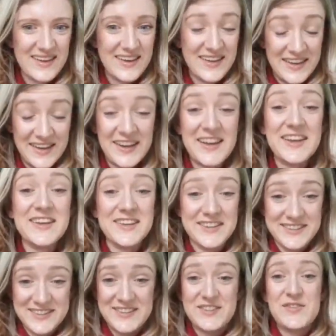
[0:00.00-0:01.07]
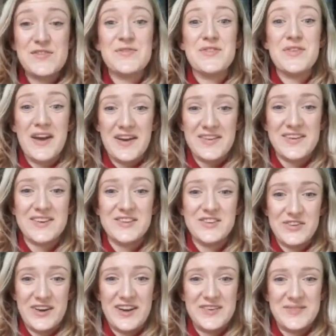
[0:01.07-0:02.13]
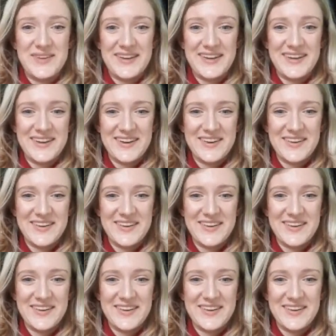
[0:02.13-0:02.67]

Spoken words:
It is very dreamy.